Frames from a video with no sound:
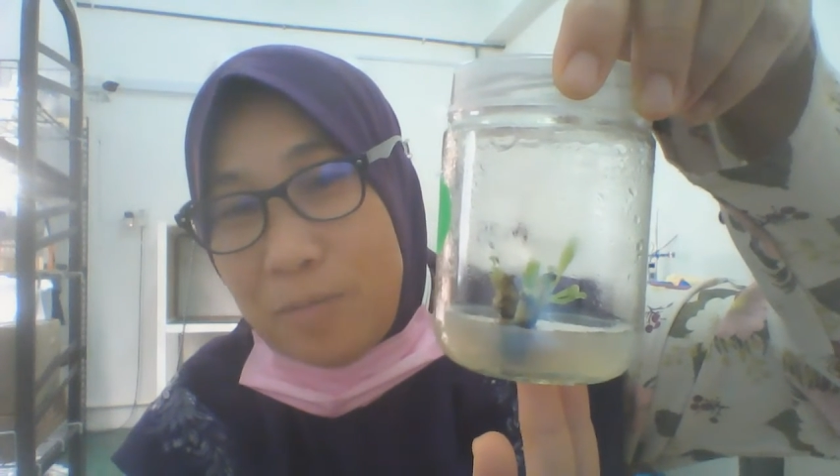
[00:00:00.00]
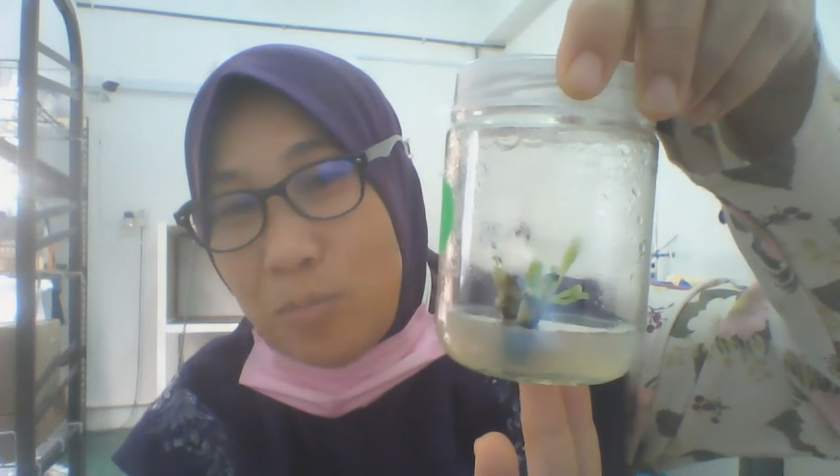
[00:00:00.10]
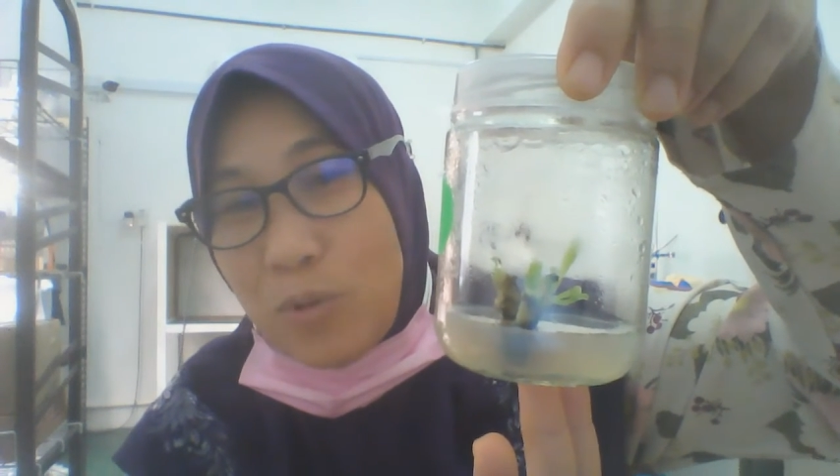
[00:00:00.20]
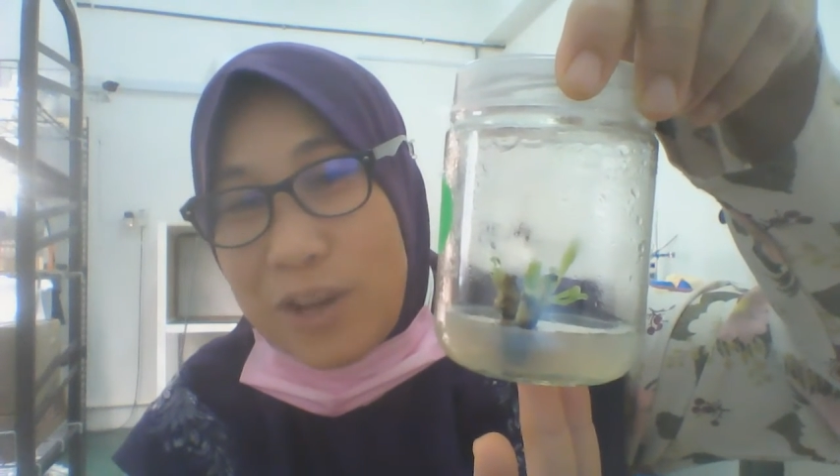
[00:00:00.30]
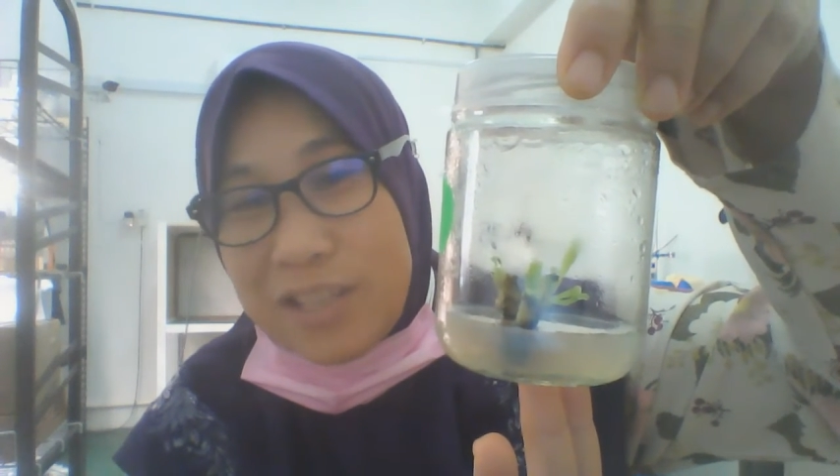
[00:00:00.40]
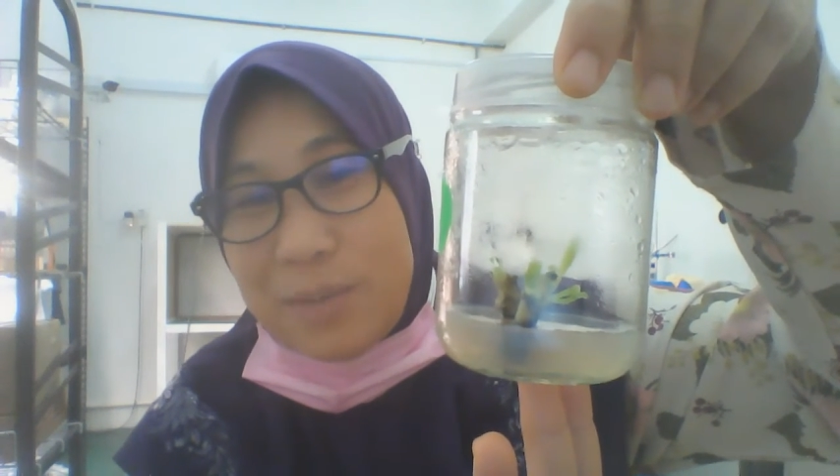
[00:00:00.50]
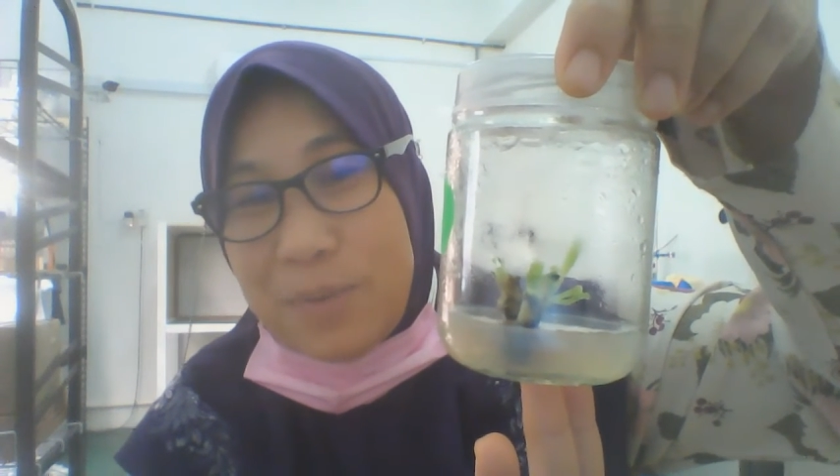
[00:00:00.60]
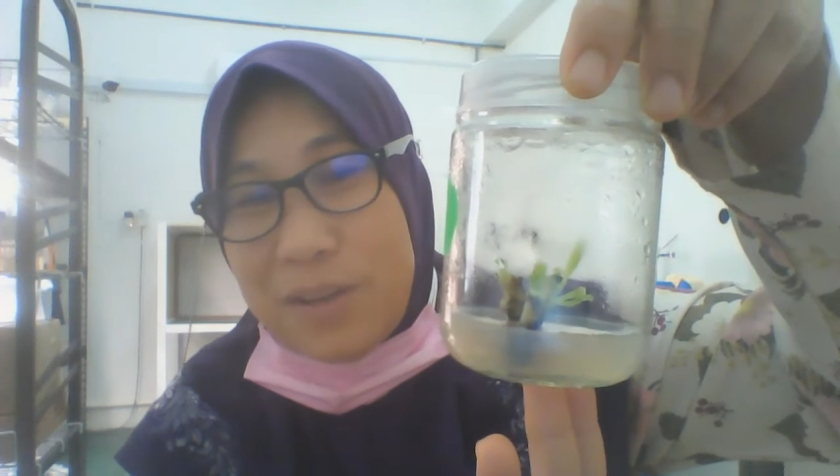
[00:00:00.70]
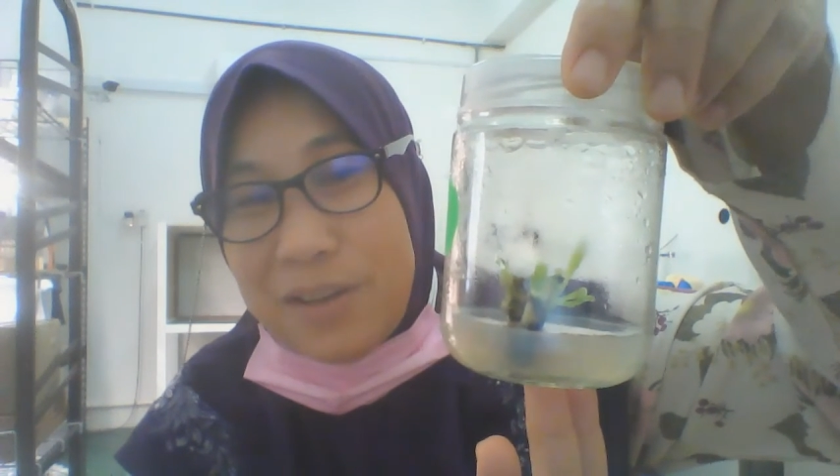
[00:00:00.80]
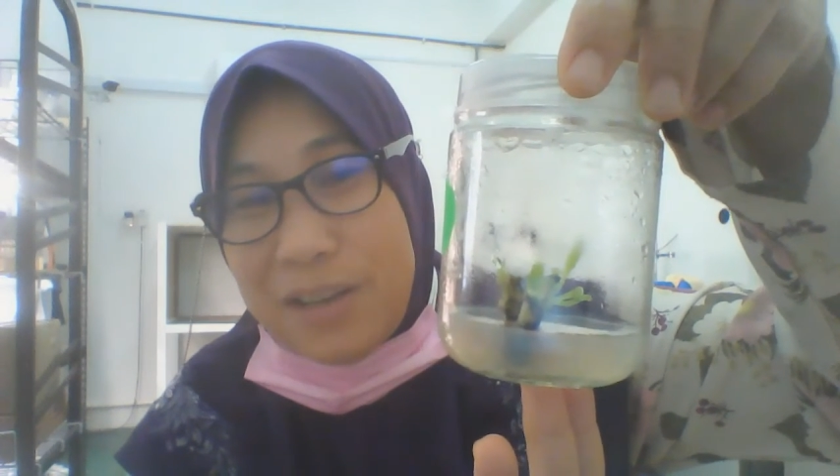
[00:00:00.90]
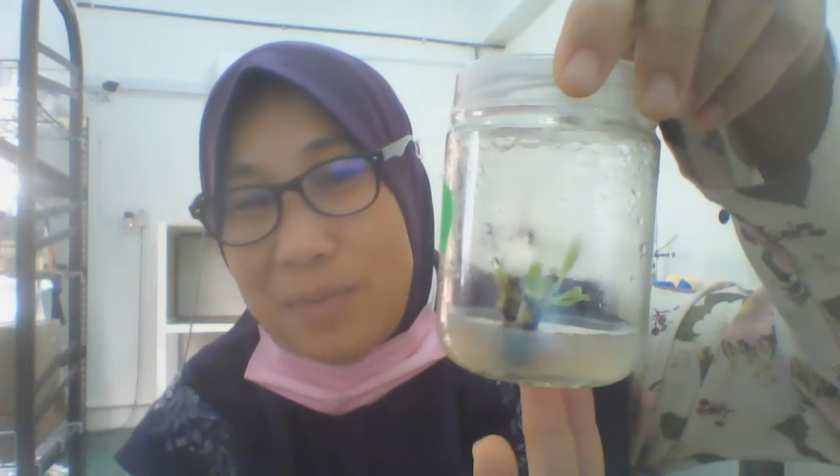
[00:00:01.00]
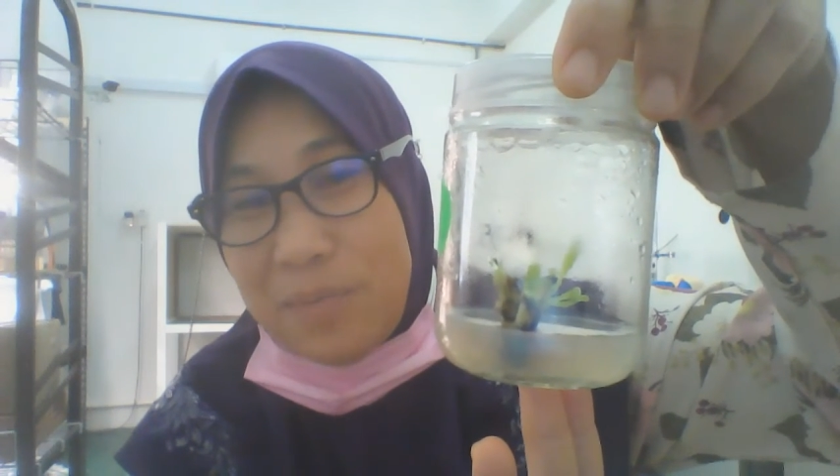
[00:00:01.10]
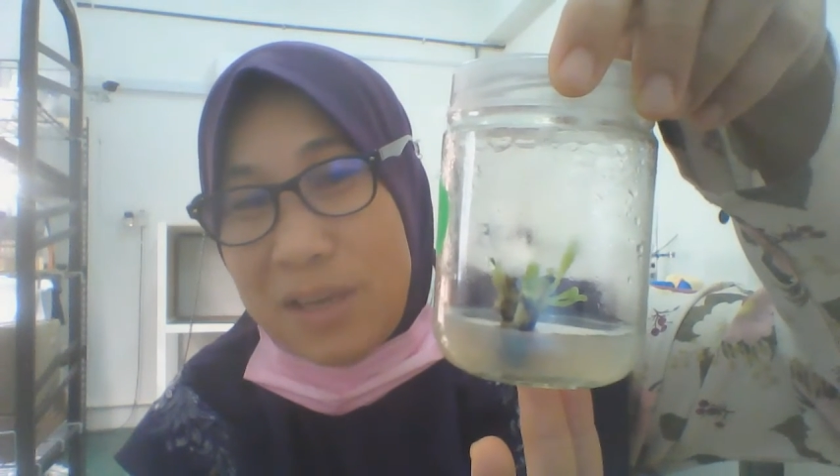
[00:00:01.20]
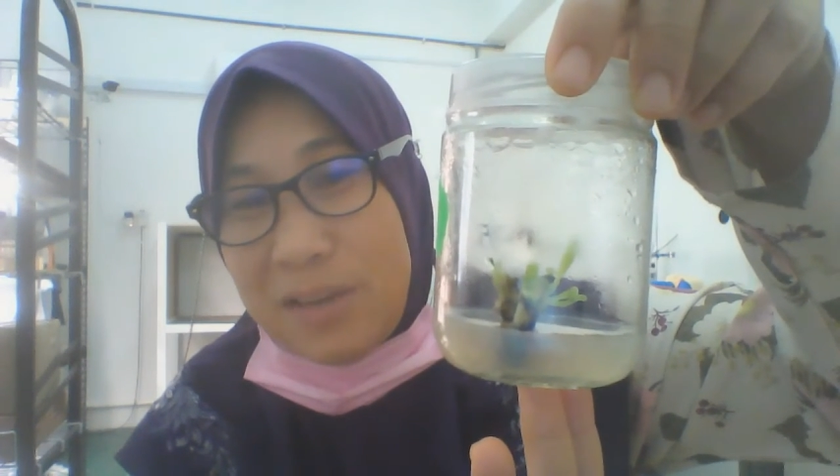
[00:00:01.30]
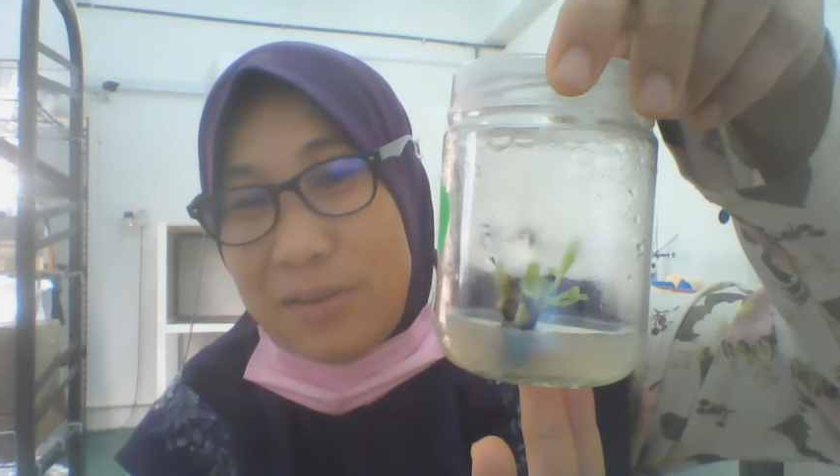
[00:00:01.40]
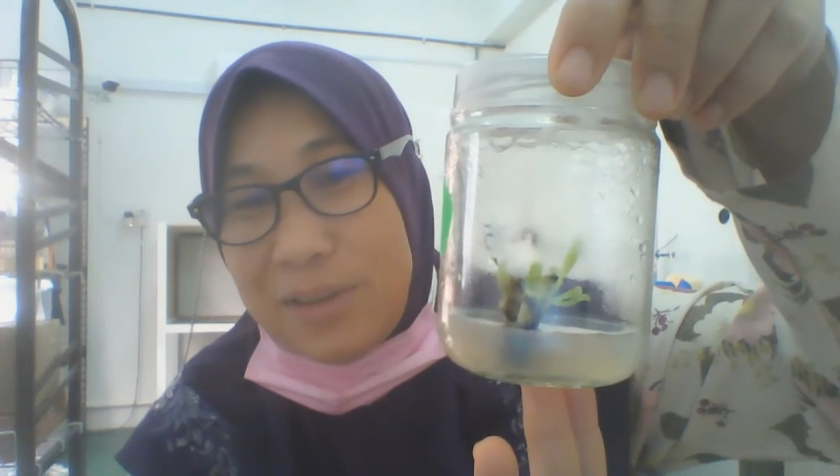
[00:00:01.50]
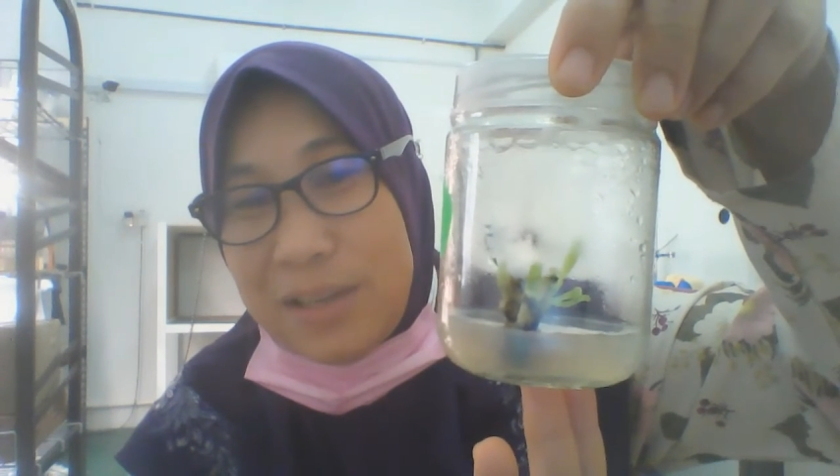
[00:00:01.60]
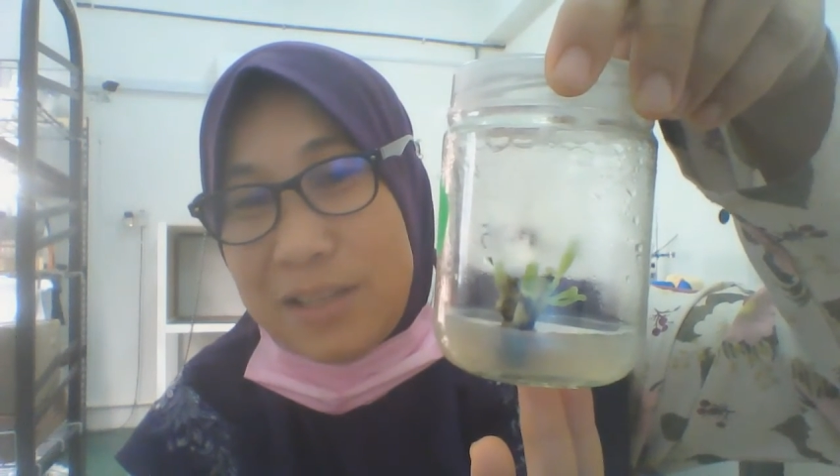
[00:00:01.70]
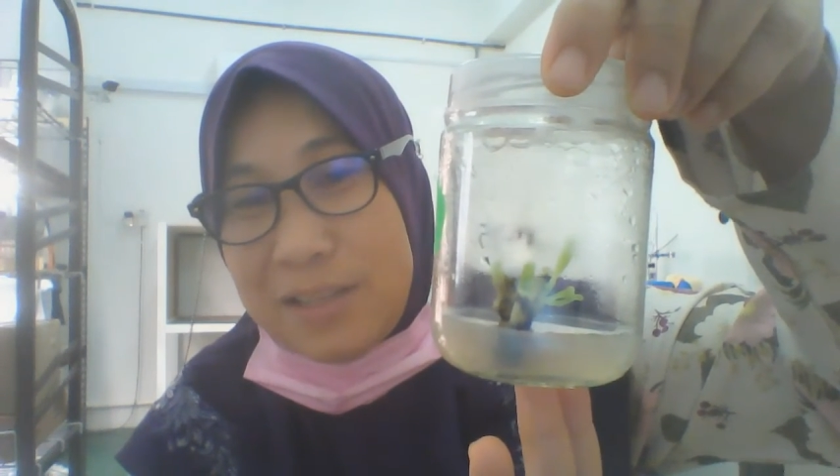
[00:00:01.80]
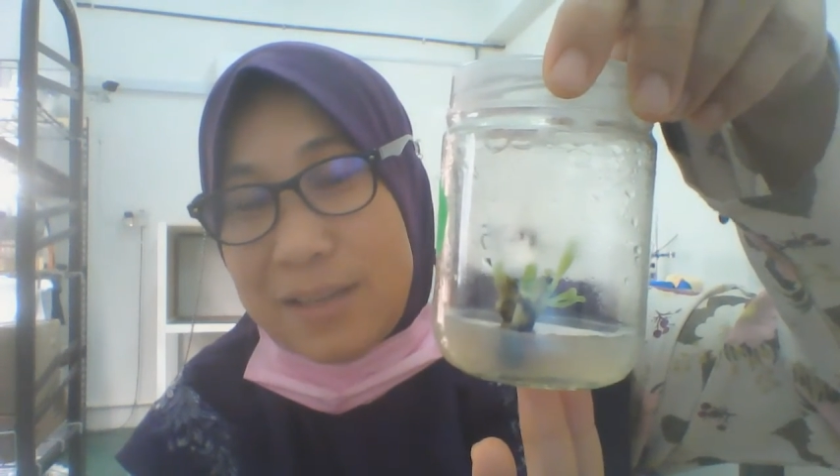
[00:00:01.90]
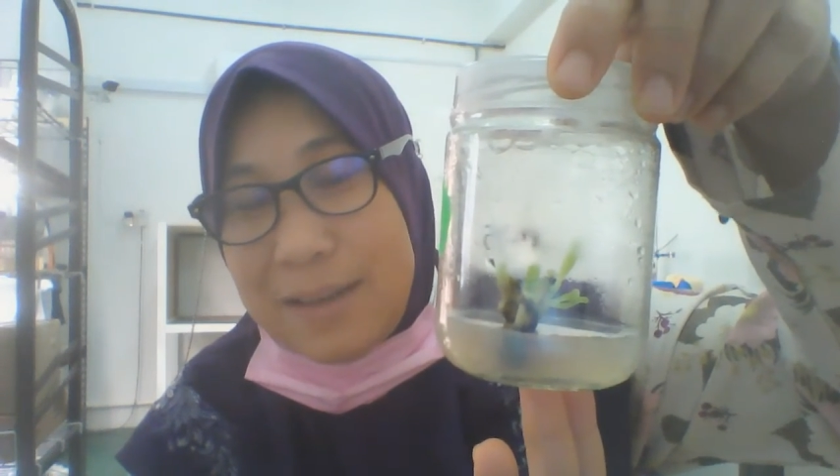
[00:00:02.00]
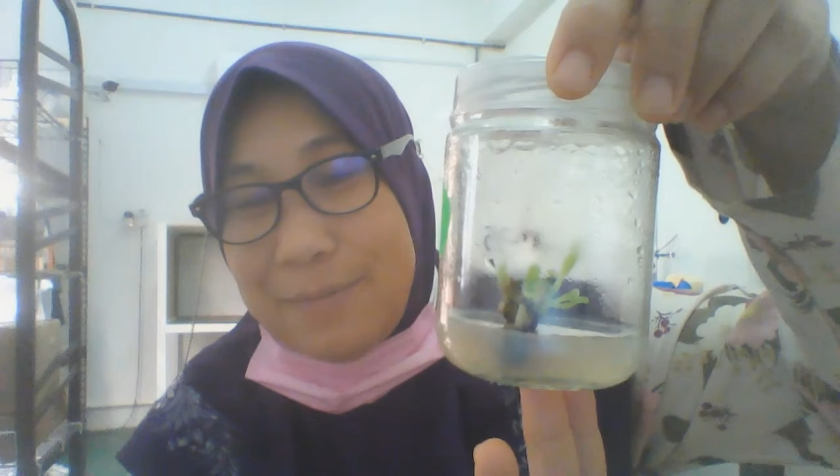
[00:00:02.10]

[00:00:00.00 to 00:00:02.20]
more experience than me on this